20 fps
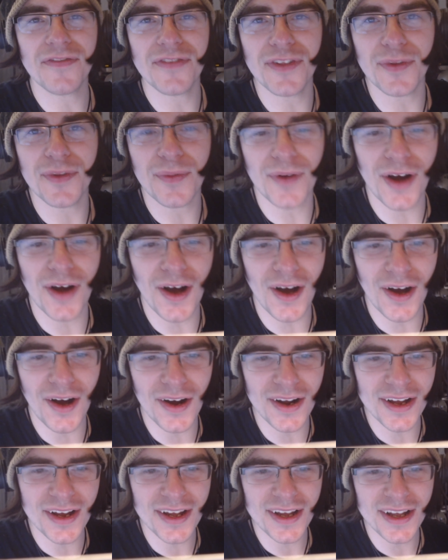the
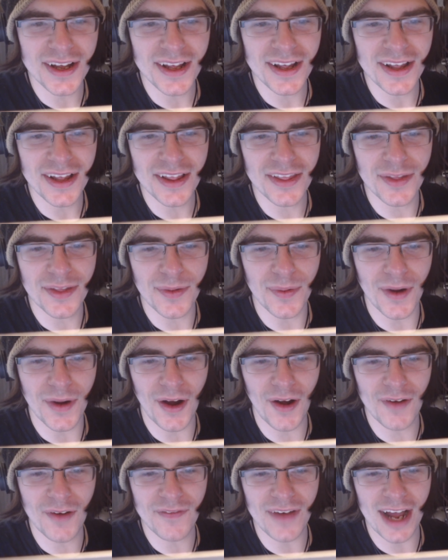wrong
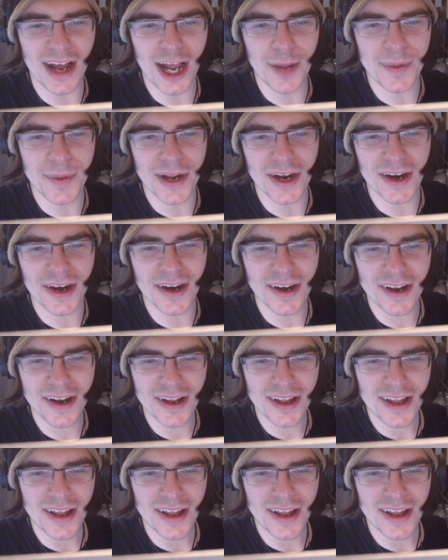vibe here.